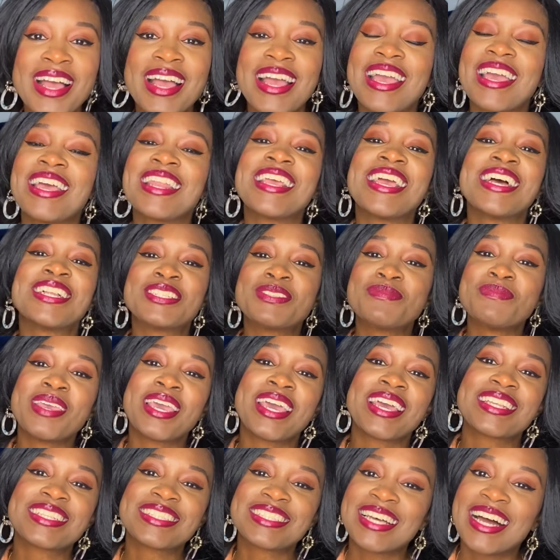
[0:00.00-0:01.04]
It gets me
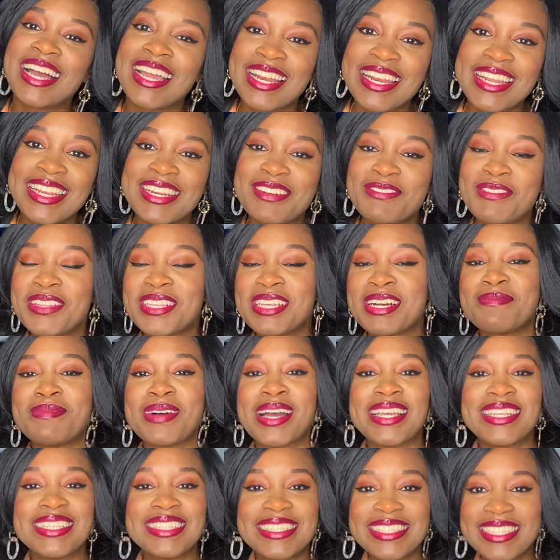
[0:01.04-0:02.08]
excited every time
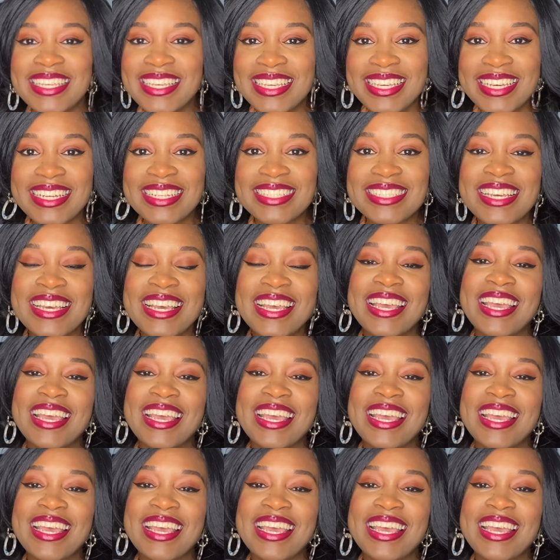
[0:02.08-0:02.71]
I see it.